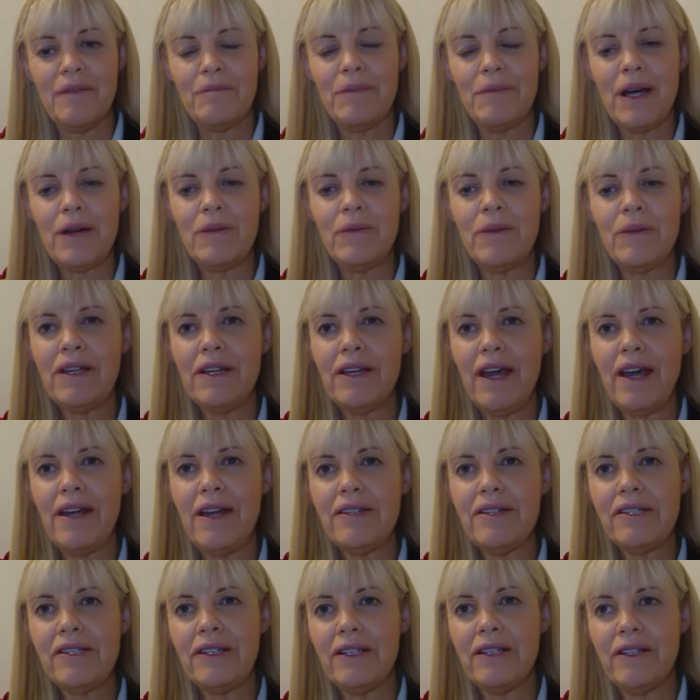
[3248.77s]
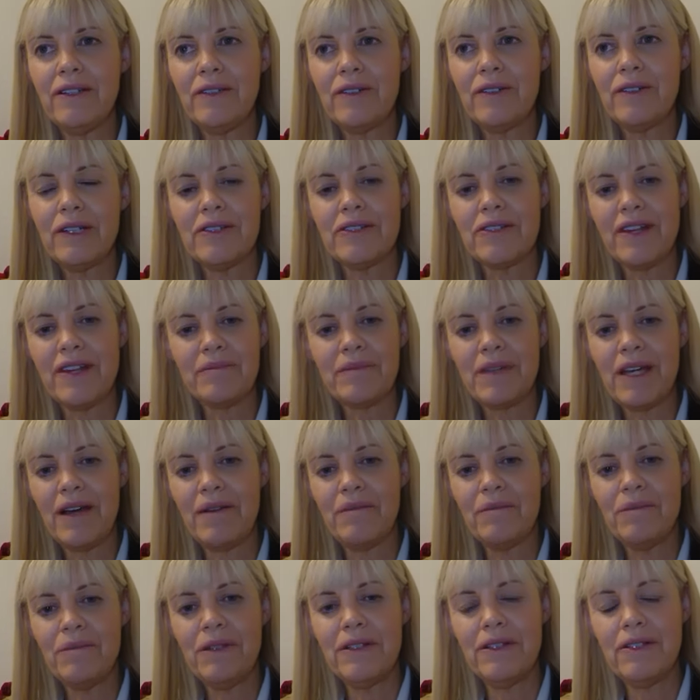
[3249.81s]
but we occasionally look at some
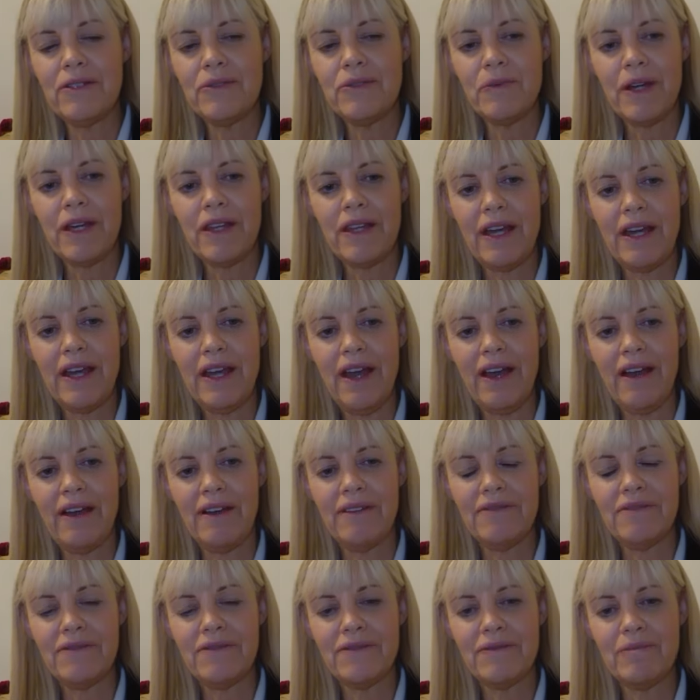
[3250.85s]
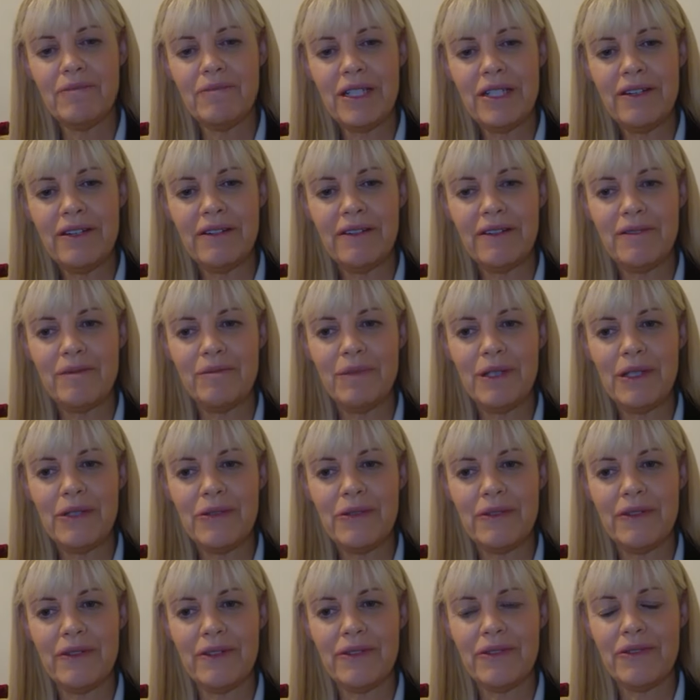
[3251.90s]
companies where they have material
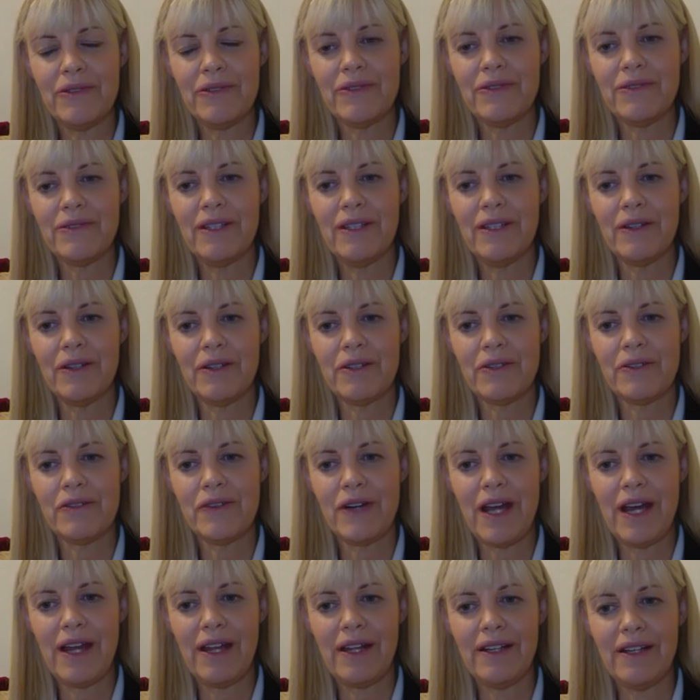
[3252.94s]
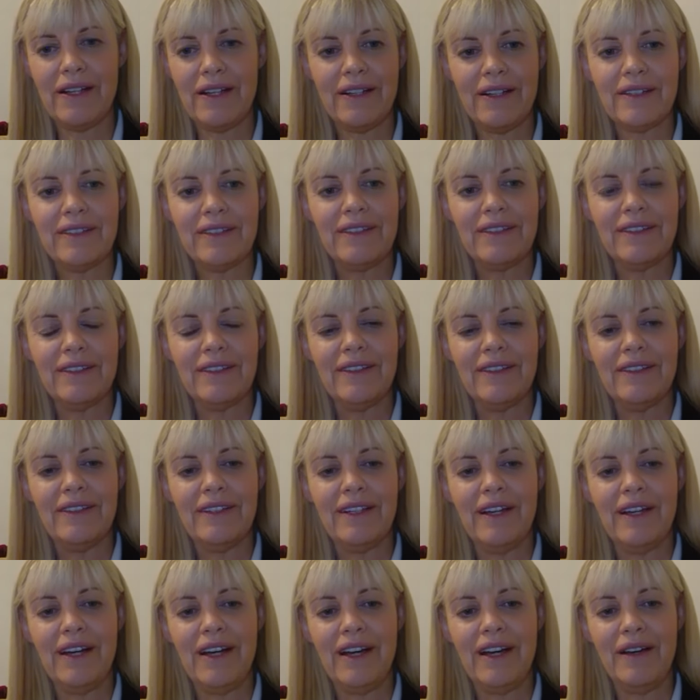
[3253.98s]
business in Australia,
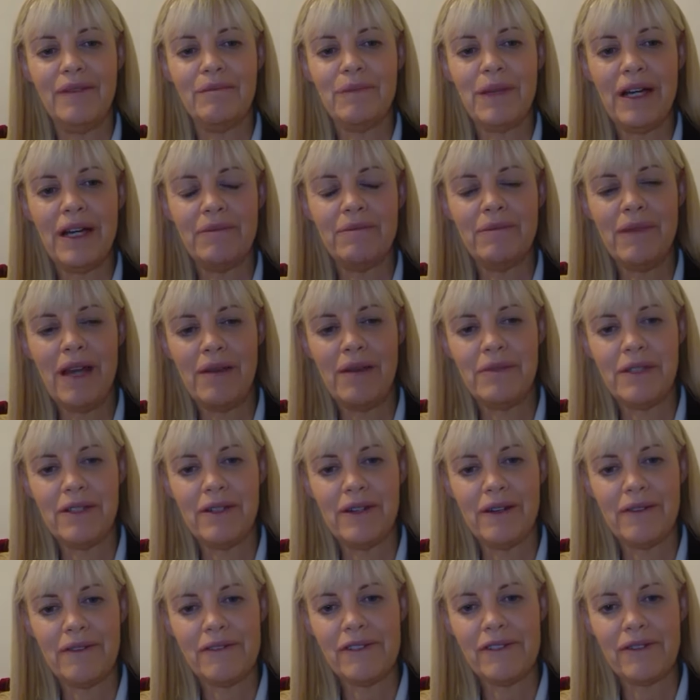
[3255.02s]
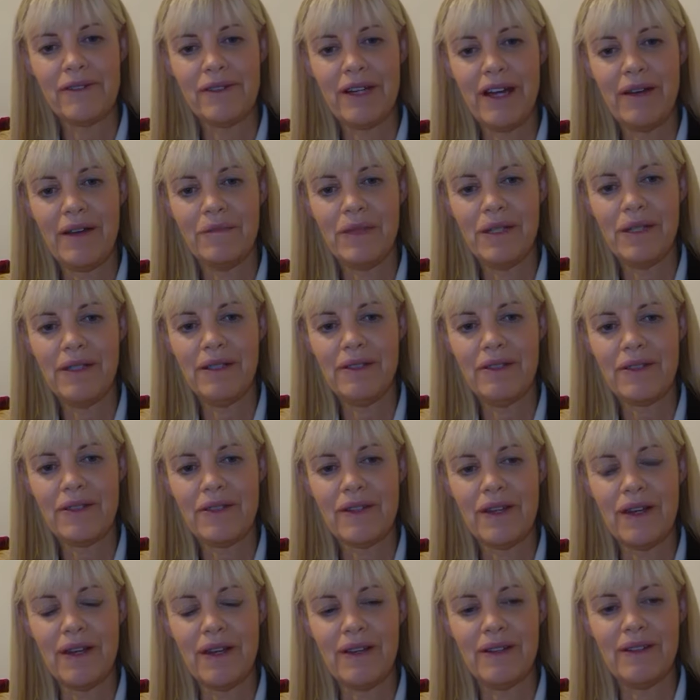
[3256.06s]
but maybe an offshore company.
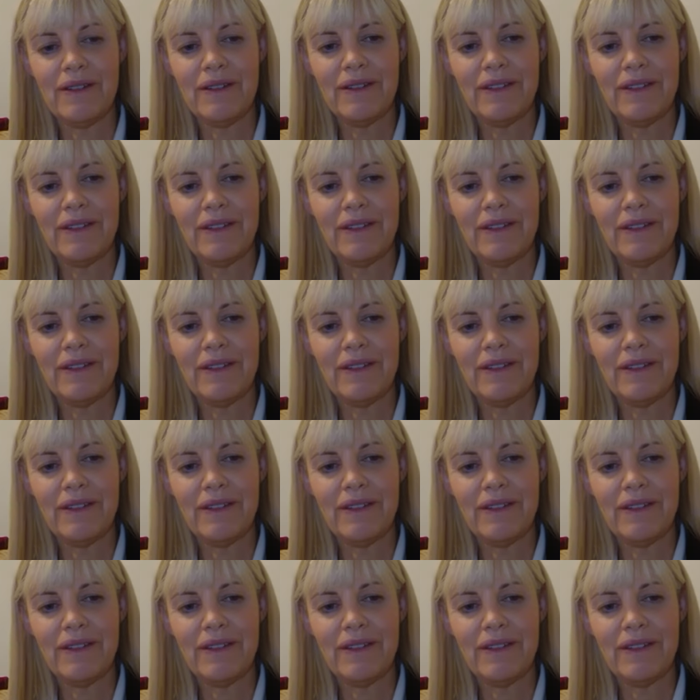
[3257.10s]
So